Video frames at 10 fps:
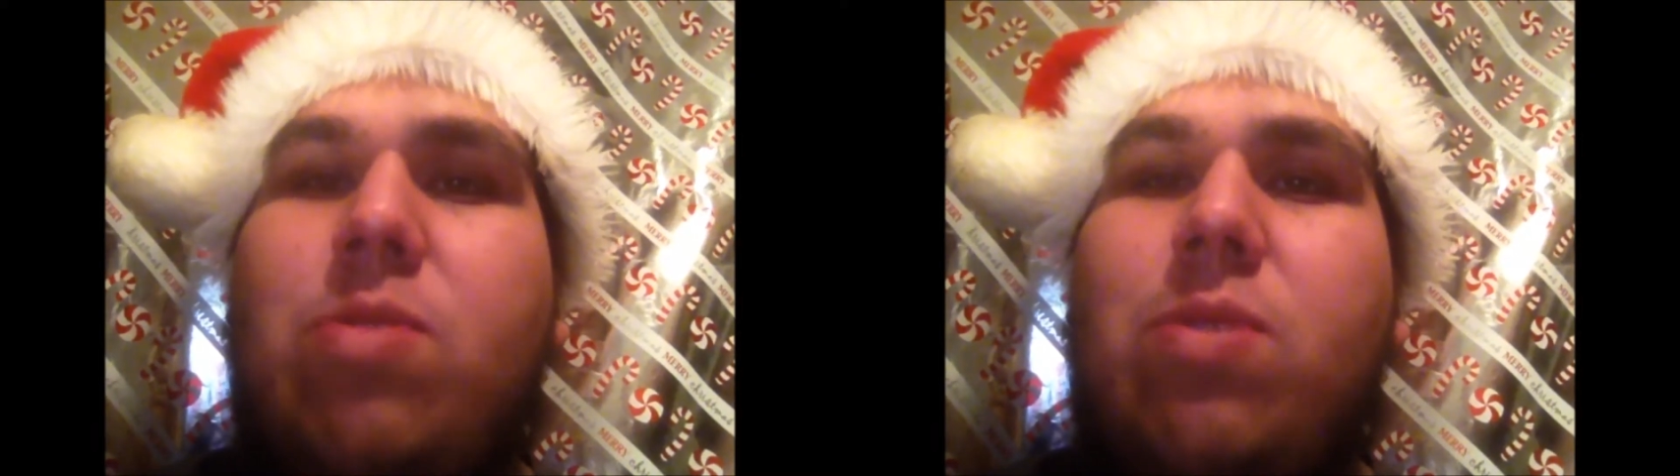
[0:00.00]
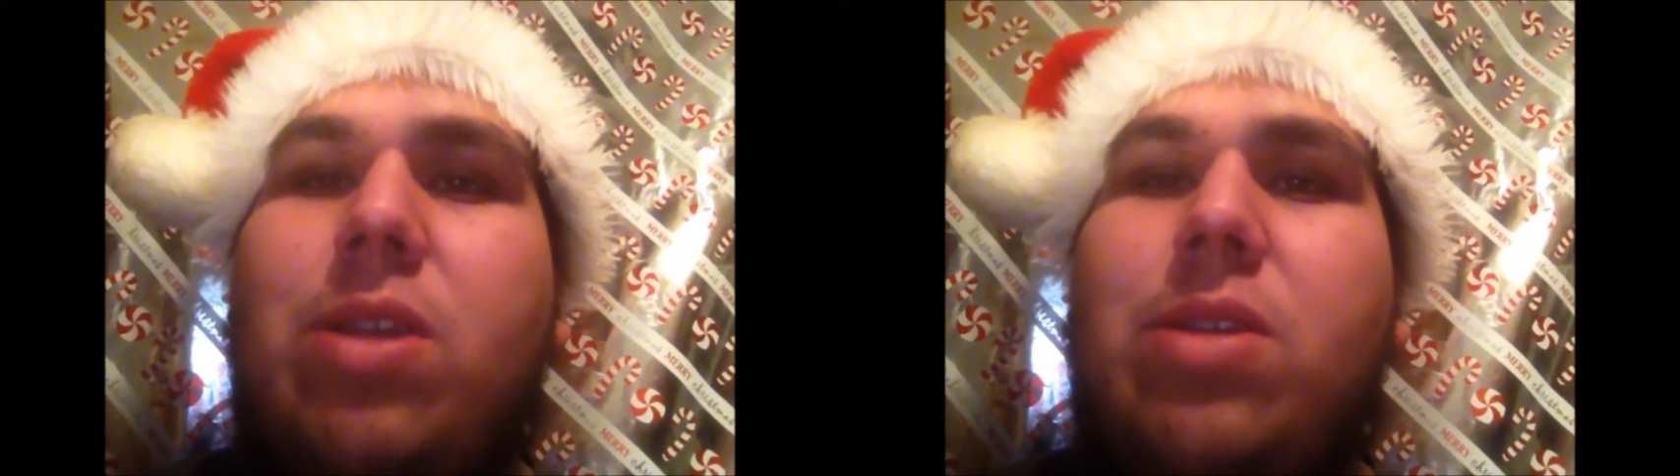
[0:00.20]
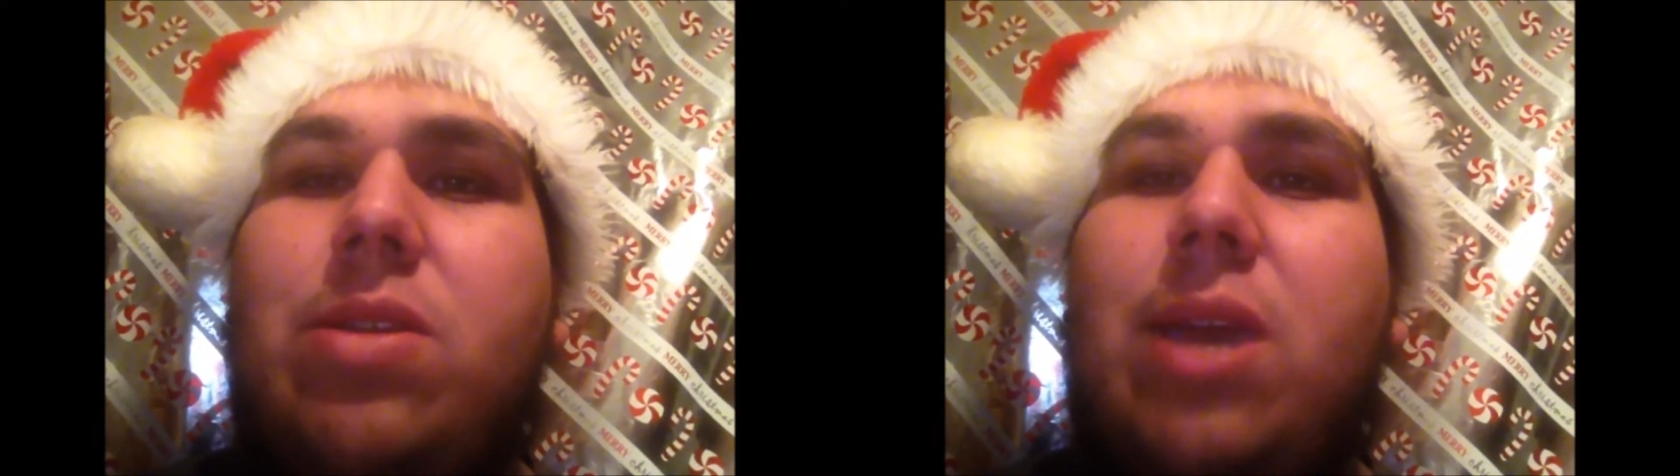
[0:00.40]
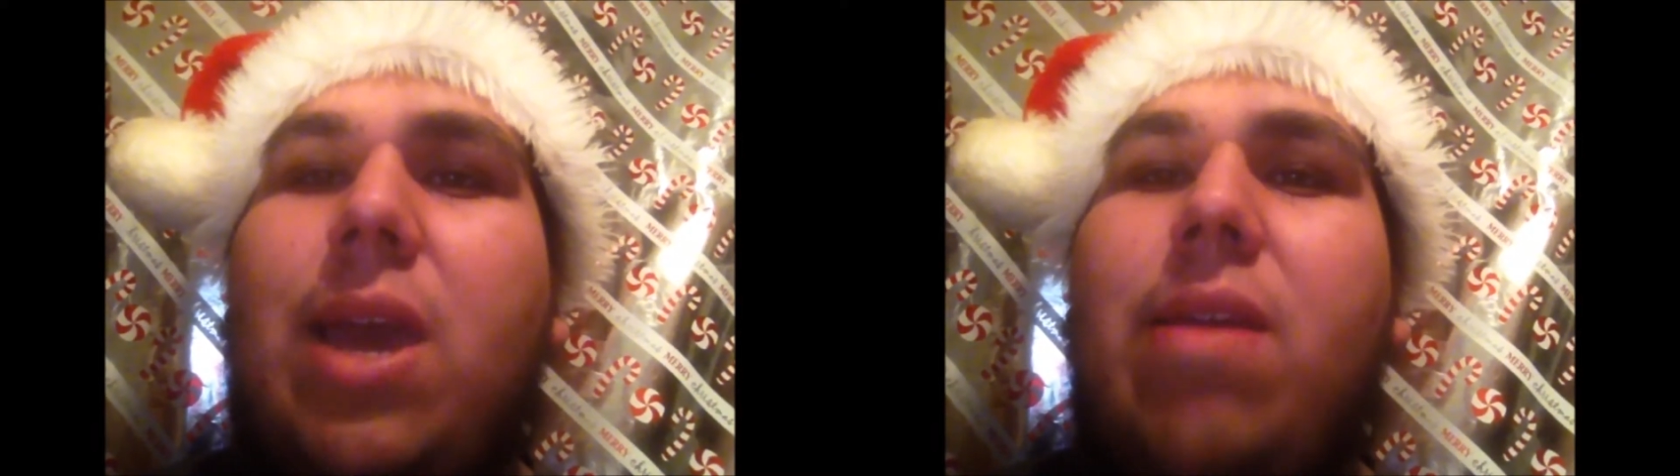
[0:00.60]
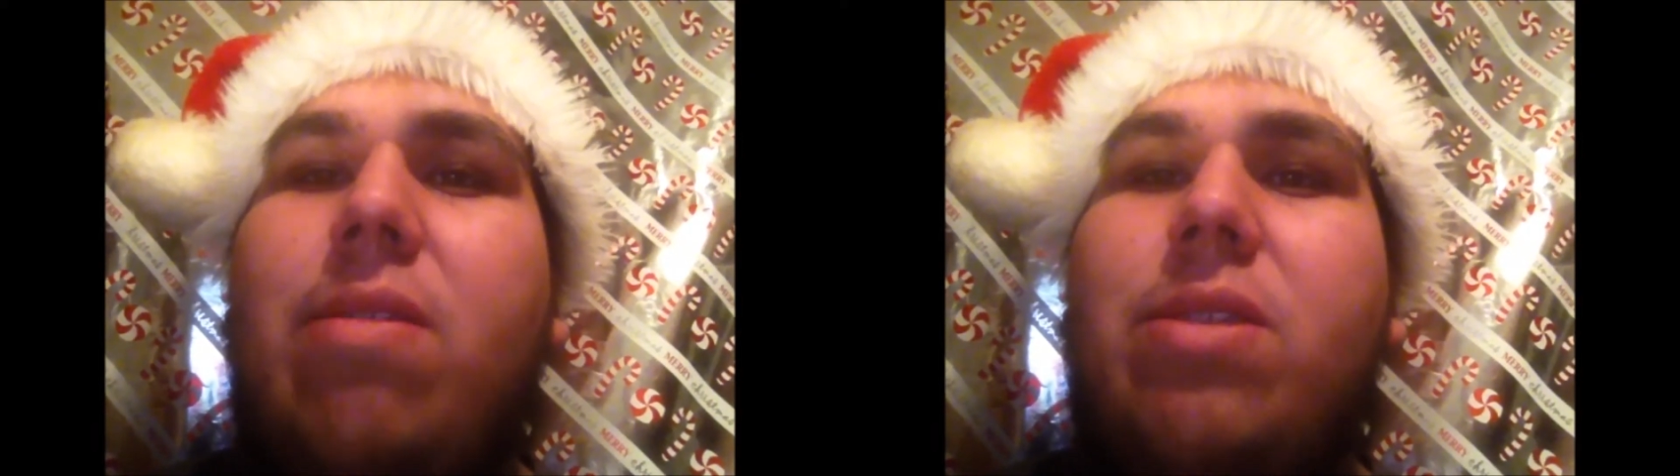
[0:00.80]

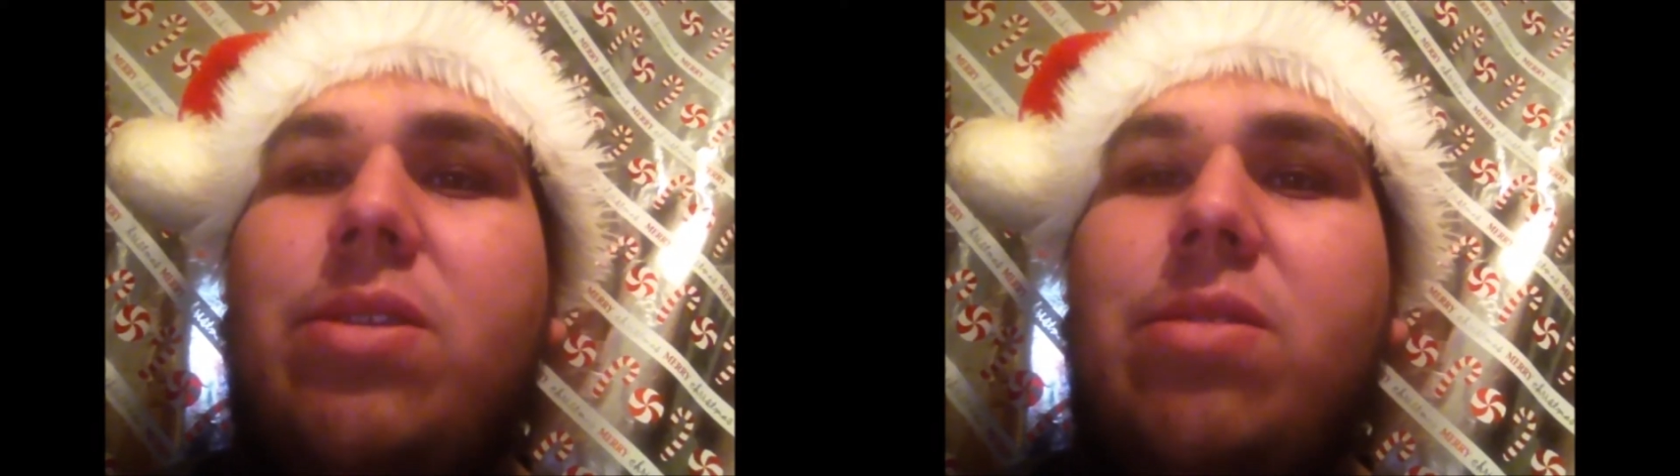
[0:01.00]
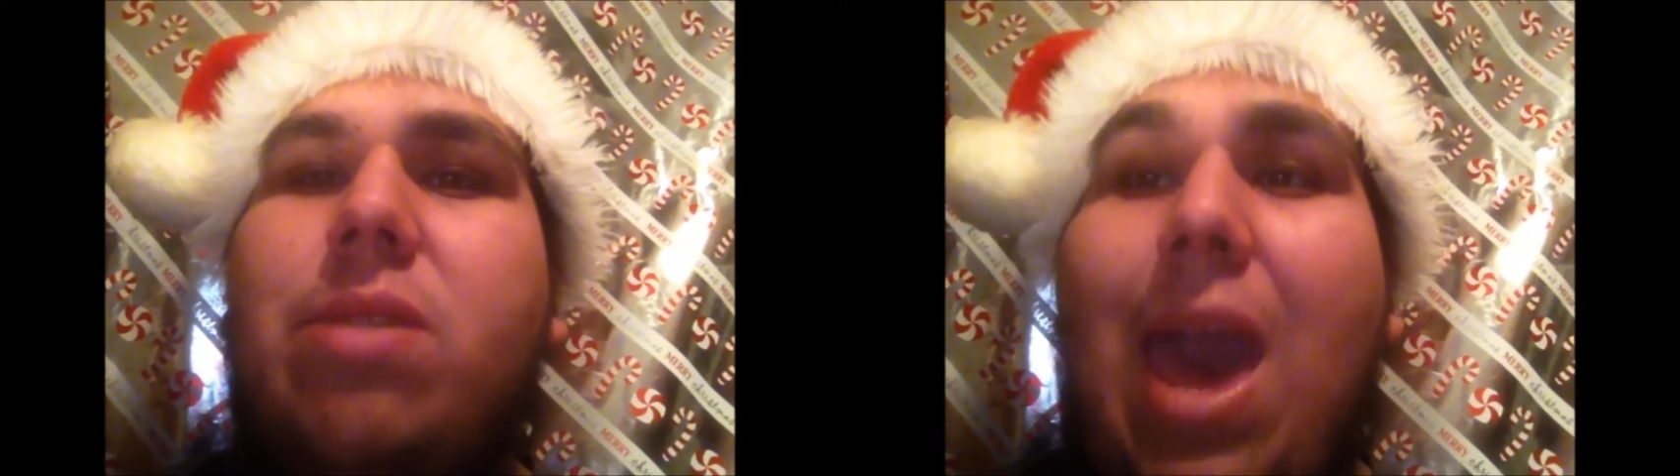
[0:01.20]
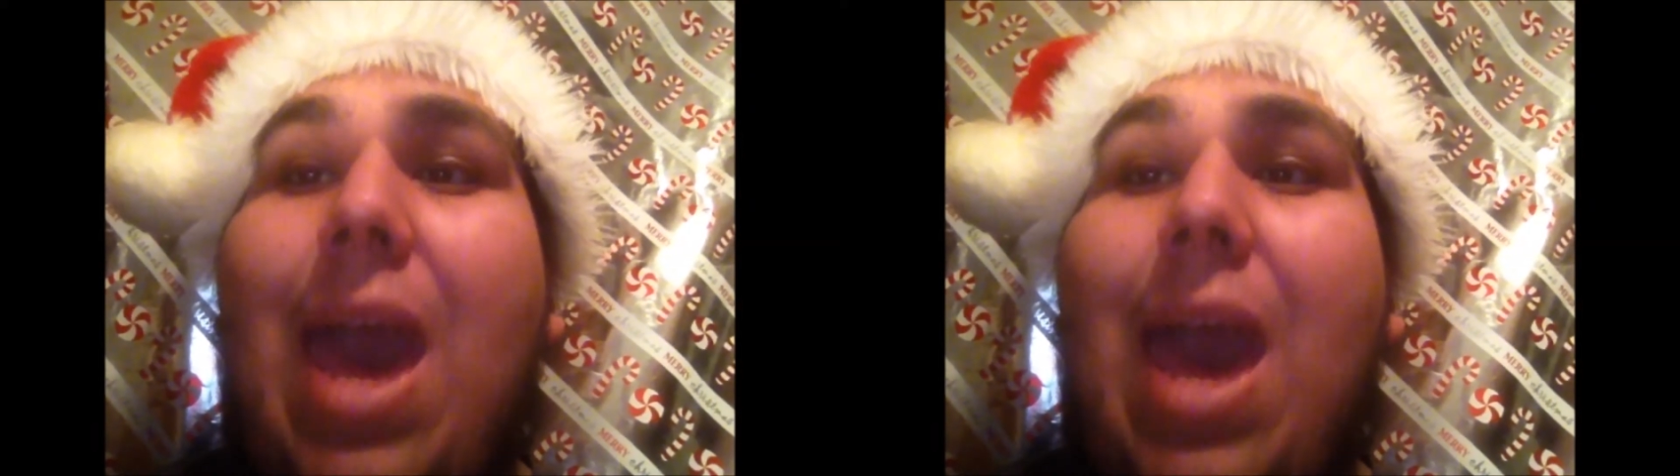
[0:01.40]
22TigerDude.